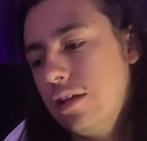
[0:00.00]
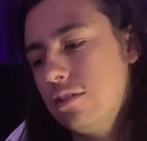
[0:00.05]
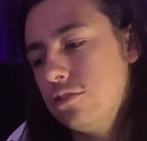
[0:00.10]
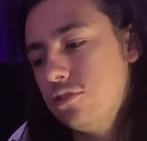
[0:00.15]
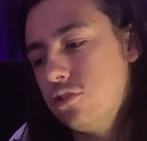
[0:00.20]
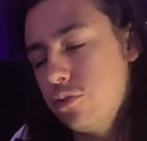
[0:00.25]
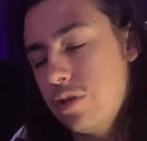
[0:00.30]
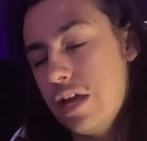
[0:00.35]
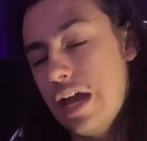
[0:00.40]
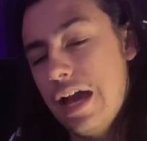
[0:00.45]

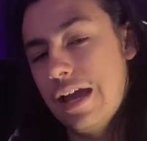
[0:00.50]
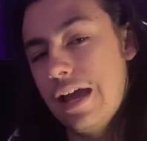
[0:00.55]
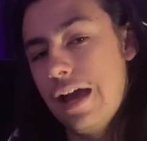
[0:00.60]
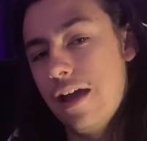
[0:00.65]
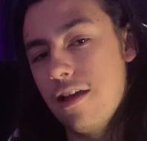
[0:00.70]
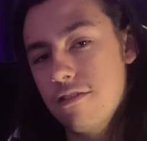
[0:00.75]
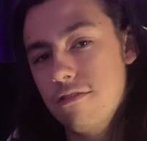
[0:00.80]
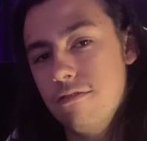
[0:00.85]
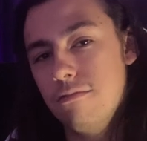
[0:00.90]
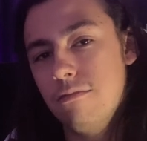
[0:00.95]
So yeah,
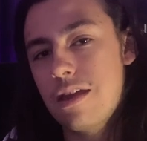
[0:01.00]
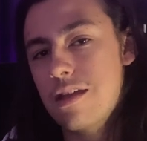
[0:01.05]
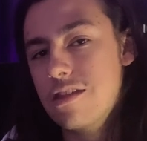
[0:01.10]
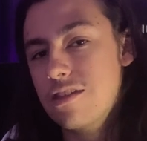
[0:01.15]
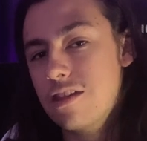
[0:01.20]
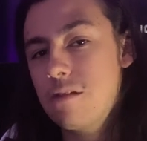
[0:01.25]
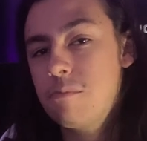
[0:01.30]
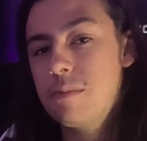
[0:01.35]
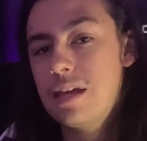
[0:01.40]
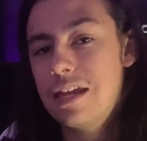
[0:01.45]
guys, it's
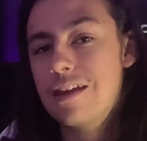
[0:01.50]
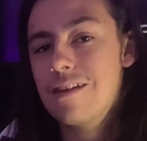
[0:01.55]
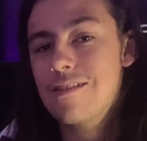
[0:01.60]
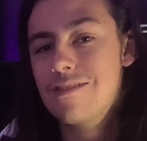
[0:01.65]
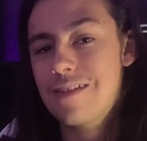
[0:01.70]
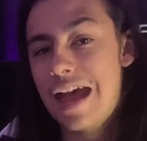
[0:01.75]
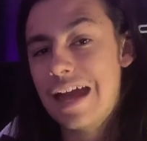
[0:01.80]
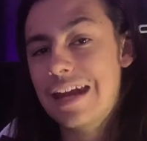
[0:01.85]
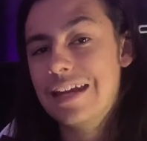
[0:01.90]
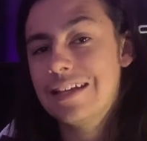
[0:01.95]
gonna be an
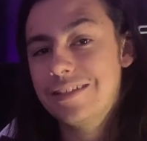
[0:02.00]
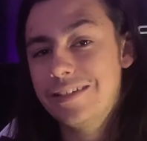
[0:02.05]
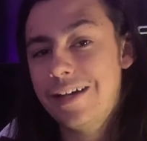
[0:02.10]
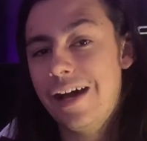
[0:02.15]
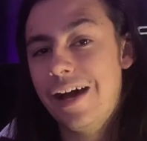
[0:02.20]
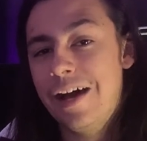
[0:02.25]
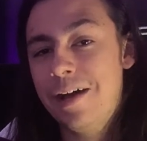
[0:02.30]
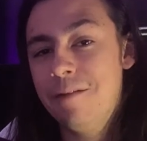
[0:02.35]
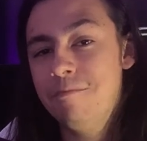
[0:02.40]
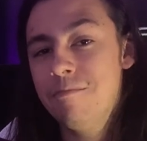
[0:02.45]
exciting
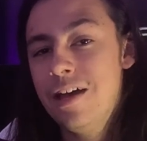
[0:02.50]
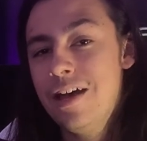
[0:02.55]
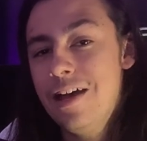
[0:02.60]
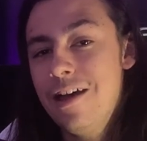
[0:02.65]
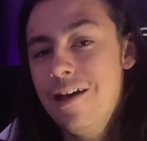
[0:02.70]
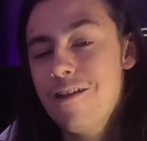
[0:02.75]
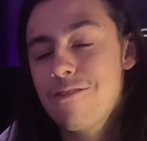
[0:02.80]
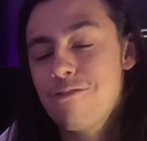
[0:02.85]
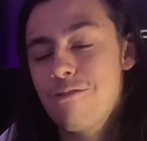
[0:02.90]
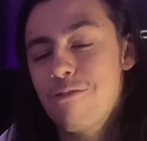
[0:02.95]
time.
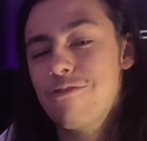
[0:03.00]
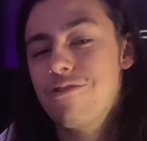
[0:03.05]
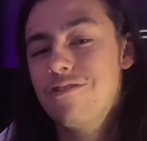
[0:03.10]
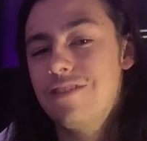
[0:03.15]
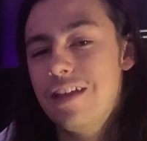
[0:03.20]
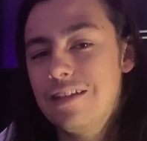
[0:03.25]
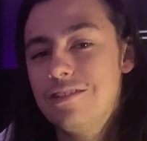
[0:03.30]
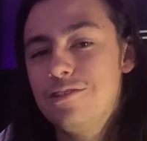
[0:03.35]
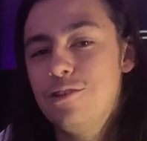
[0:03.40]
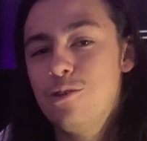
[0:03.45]
So
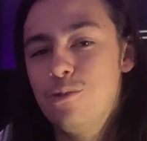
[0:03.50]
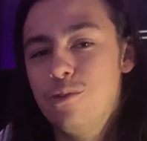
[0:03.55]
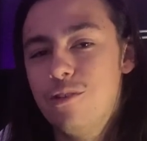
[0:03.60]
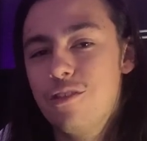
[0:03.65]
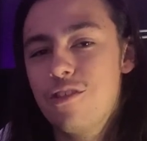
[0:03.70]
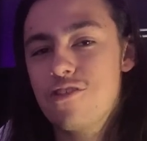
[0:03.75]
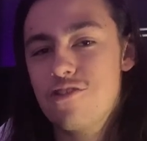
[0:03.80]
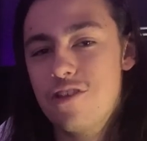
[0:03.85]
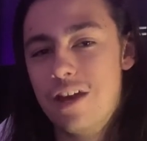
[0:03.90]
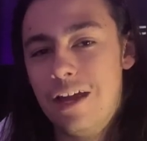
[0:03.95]
stay tuned to
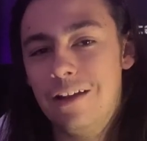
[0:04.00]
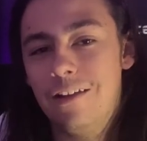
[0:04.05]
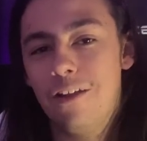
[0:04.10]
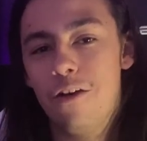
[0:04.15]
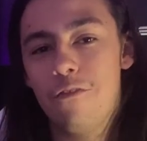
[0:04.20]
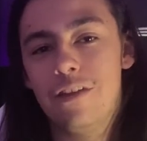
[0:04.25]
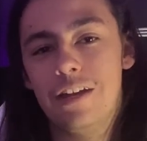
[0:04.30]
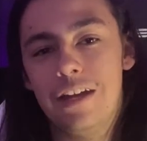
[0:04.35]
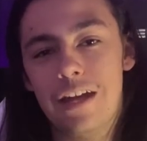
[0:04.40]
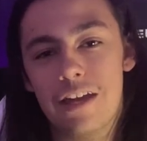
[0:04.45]
the channel
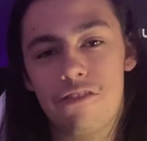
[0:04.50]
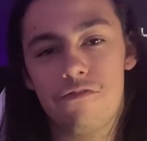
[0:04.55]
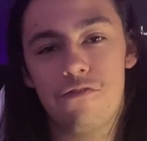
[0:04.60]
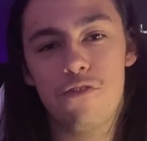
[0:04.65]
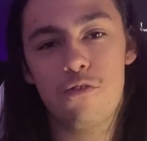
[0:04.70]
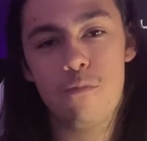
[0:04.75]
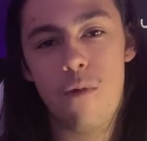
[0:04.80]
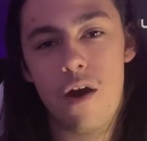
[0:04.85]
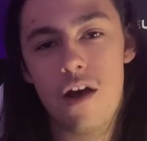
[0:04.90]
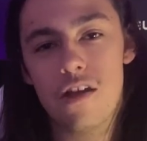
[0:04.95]
over the next
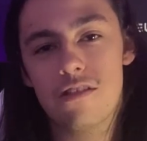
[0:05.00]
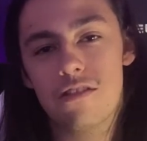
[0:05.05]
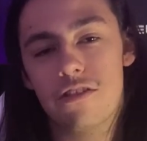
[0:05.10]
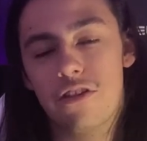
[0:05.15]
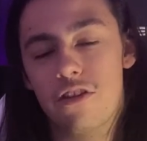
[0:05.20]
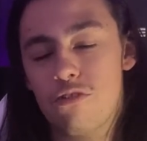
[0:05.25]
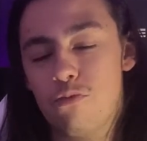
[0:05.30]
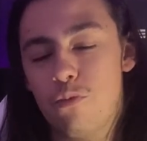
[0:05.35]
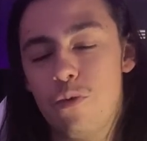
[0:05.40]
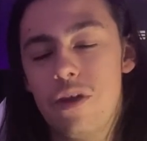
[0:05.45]
few months
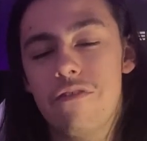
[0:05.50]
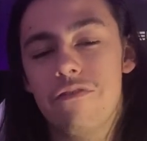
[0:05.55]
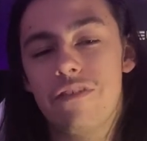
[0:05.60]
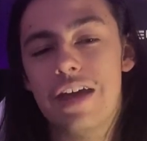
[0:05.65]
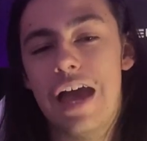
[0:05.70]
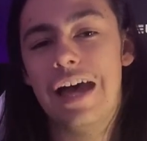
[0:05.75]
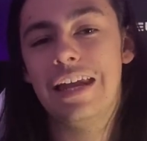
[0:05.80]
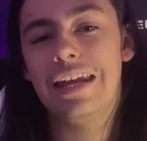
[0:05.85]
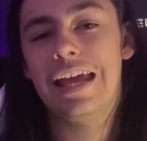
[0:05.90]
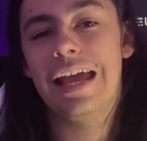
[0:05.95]
because we have got